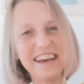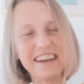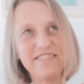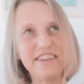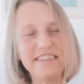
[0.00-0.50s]

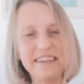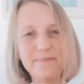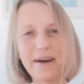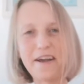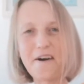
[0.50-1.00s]
I'm noticing
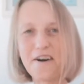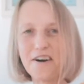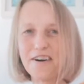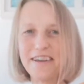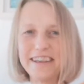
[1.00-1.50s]
my heart